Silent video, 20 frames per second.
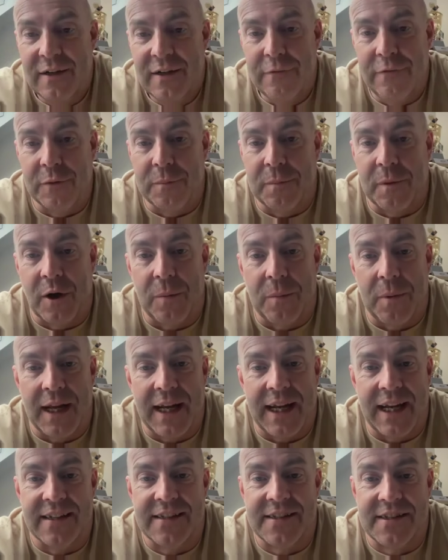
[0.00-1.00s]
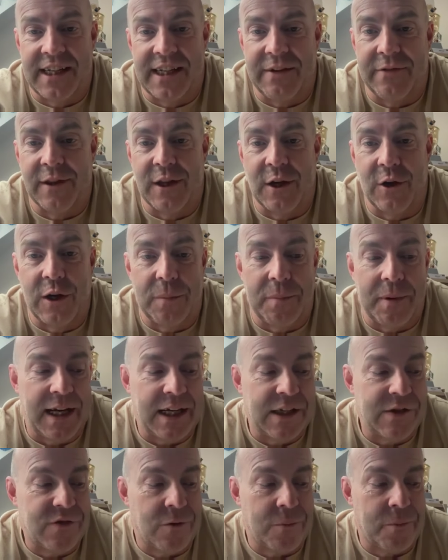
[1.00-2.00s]
football players, even though he
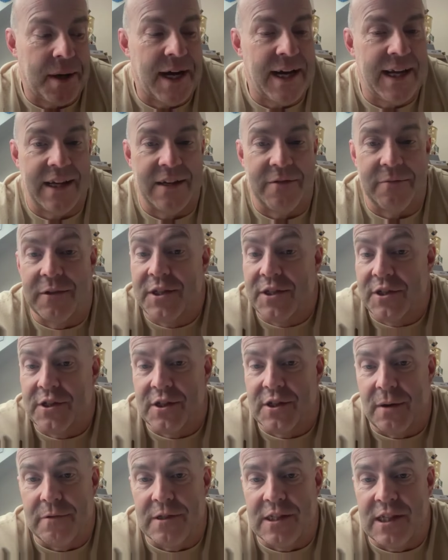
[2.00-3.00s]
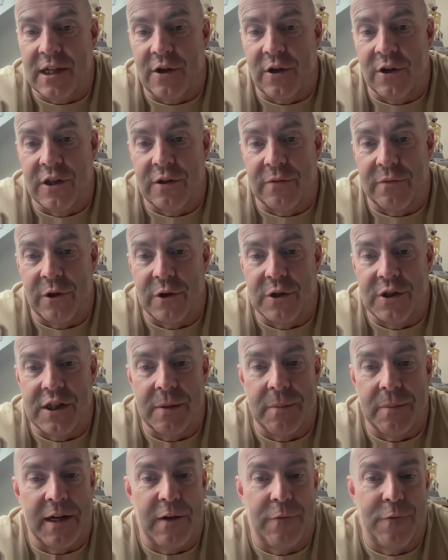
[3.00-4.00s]
plays for Bayern, which is obviously controversy.
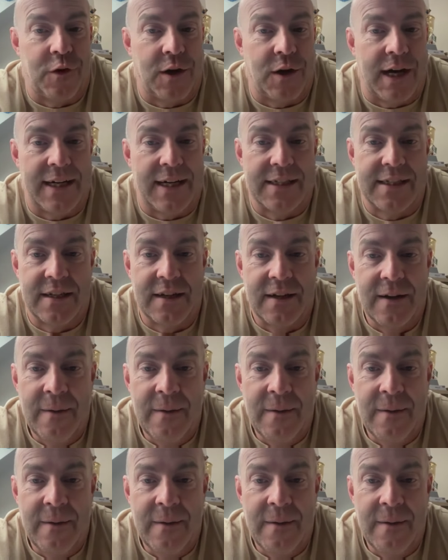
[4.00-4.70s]
But if you ask